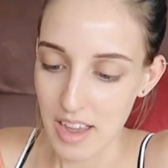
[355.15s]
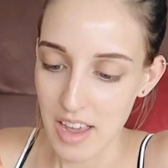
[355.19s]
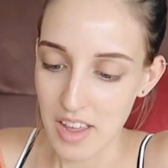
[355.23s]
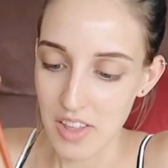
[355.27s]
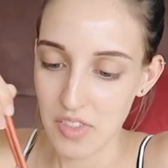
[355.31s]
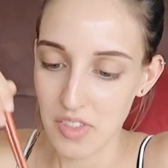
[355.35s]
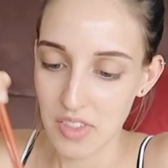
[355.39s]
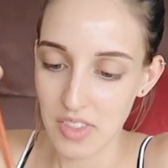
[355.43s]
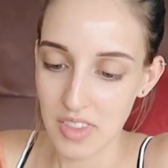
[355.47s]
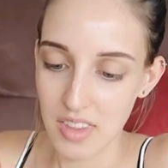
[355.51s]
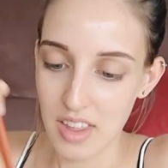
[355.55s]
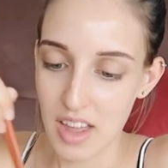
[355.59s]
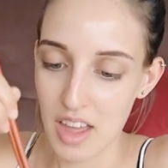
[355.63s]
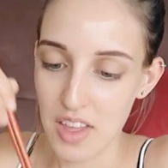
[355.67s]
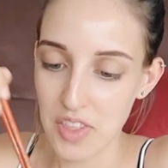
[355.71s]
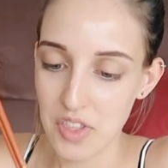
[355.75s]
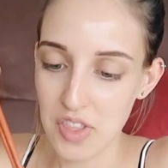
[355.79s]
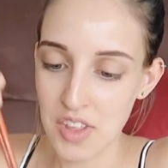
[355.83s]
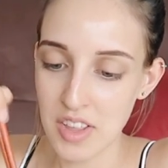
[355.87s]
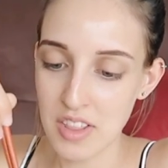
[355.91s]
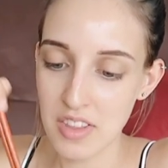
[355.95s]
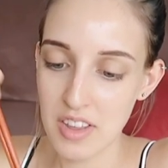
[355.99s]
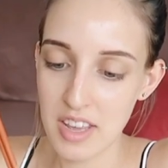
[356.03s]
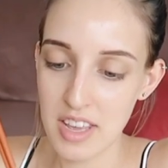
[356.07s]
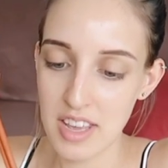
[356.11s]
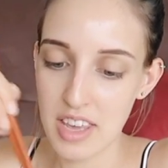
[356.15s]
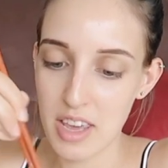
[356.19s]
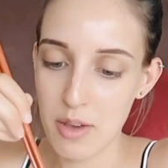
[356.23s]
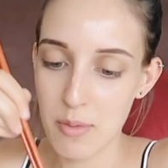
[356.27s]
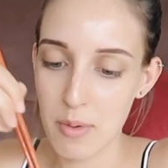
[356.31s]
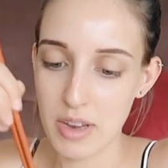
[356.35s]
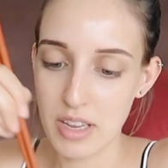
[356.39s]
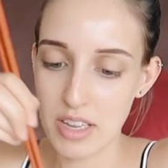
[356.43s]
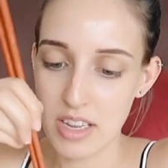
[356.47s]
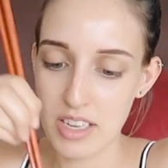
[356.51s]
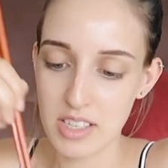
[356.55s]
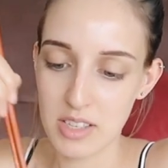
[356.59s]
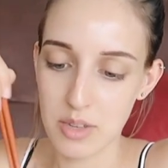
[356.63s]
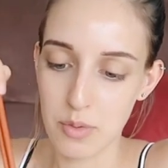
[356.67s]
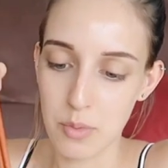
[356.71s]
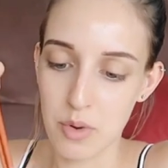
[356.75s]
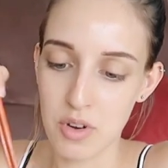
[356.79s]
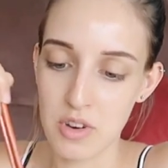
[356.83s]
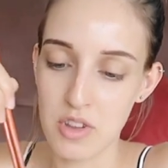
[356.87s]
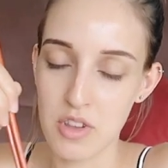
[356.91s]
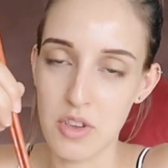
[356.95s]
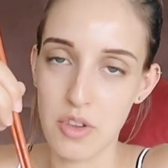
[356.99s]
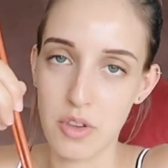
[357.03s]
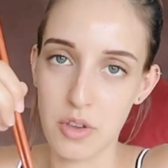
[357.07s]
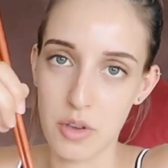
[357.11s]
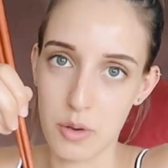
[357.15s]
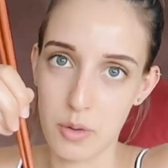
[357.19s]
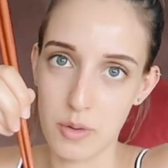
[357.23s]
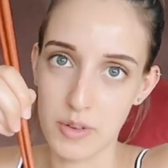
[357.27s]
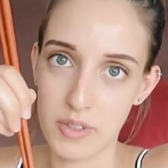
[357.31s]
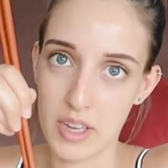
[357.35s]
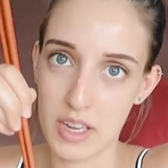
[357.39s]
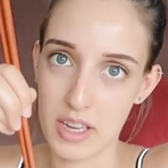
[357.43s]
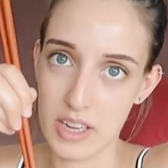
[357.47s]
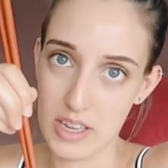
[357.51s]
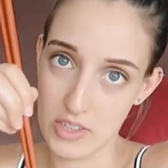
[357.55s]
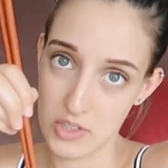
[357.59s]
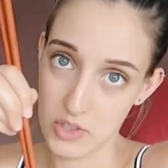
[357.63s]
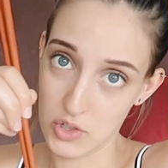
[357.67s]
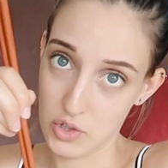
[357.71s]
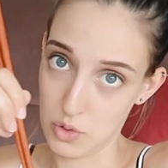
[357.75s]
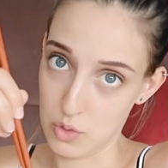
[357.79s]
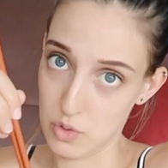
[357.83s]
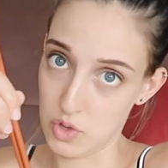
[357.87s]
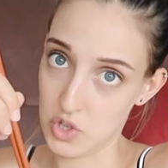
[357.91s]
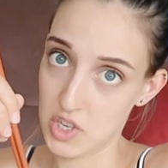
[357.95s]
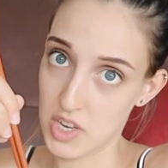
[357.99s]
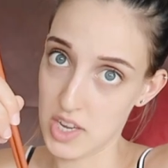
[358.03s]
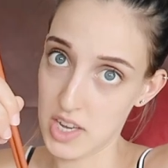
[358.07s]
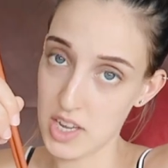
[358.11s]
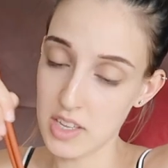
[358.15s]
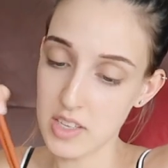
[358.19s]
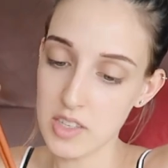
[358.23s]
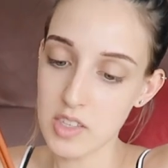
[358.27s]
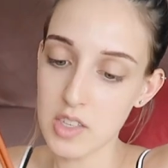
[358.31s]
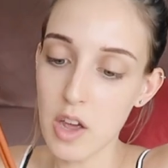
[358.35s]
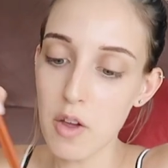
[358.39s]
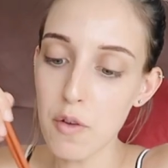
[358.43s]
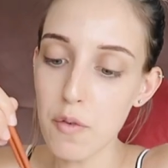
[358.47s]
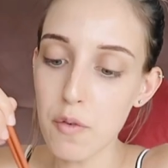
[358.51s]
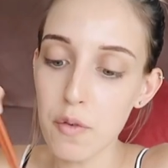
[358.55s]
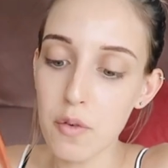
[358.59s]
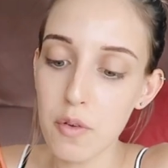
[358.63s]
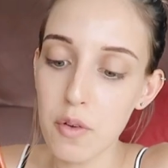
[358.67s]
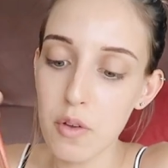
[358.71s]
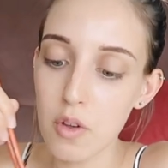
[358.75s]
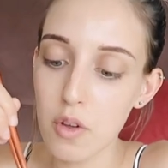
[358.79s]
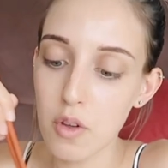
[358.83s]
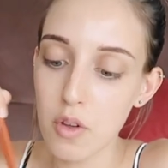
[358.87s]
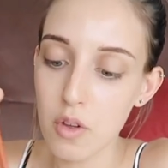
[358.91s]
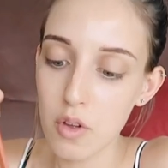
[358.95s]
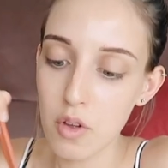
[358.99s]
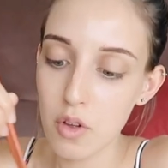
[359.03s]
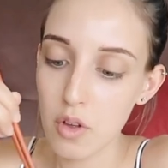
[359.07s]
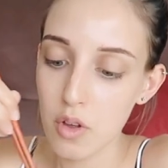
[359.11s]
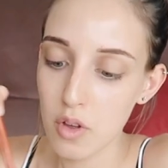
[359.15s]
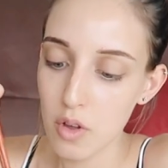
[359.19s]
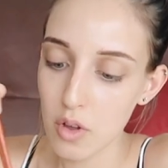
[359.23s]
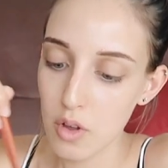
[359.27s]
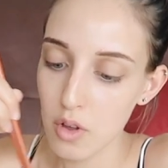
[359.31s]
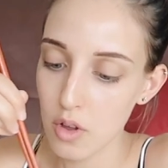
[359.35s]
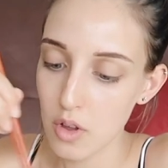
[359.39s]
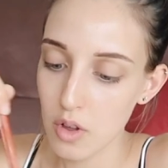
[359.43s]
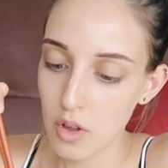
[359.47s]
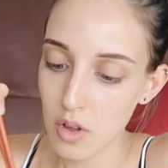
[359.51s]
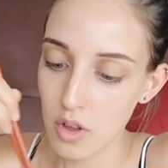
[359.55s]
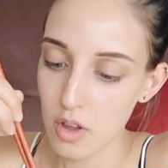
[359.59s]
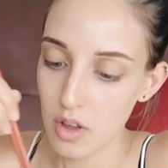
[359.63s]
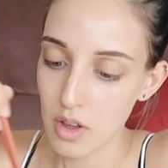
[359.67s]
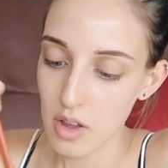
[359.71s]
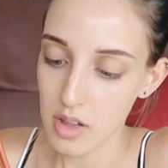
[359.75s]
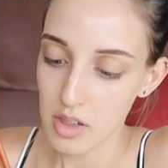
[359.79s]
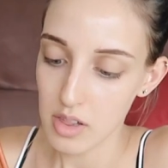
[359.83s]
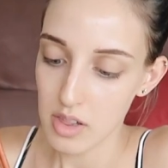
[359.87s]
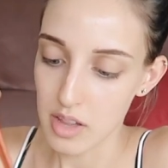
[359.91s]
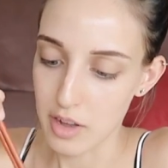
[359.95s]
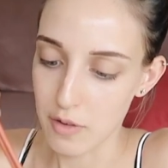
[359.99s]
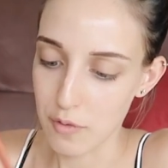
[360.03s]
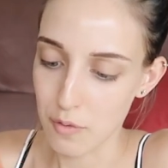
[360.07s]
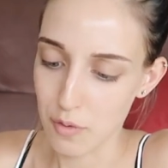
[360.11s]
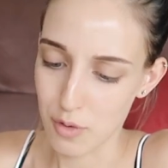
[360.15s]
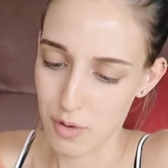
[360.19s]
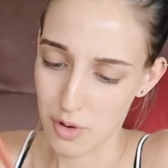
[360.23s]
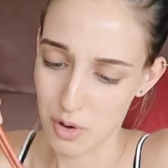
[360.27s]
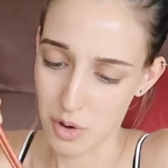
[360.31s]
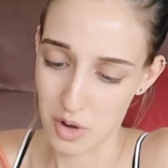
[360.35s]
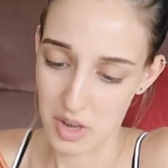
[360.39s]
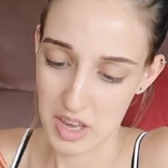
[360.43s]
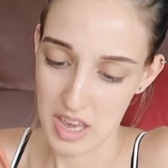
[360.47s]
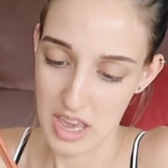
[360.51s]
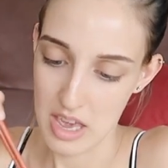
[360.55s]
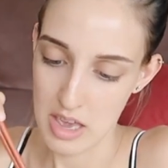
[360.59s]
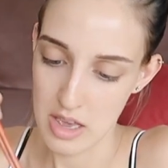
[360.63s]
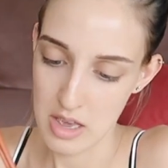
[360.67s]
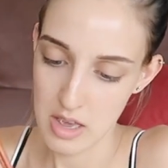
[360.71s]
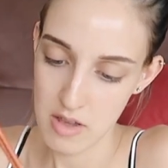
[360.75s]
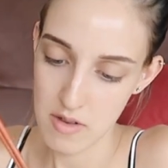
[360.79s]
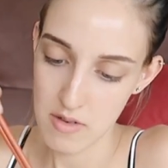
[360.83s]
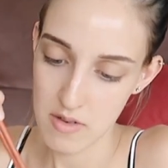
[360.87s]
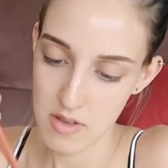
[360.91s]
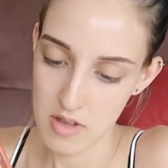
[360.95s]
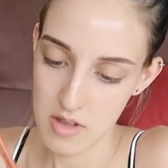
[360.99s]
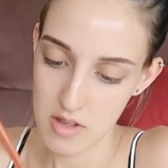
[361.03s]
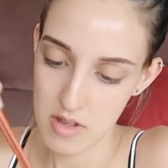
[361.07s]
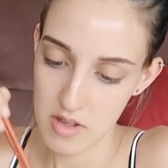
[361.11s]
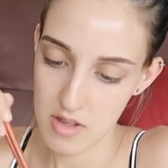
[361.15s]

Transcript: I, I think the ikiwari is the one you use like in sushi and stuff. Like for cooking.